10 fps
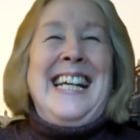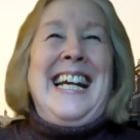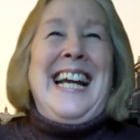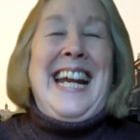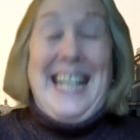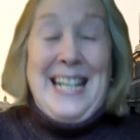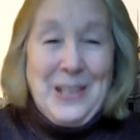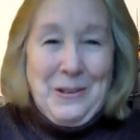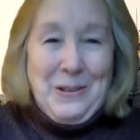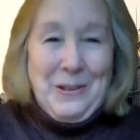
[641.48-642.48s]
It is
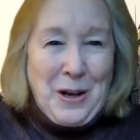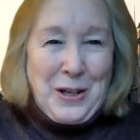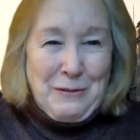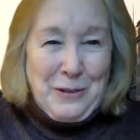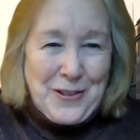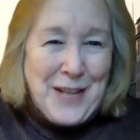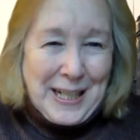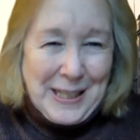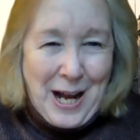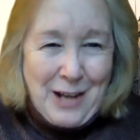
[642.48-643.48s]
a wonderful
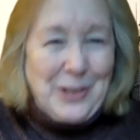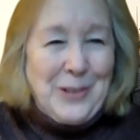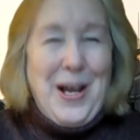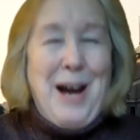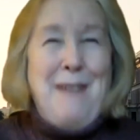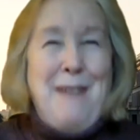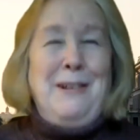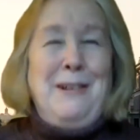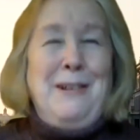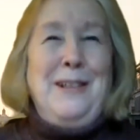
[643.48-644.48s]
psychological novel.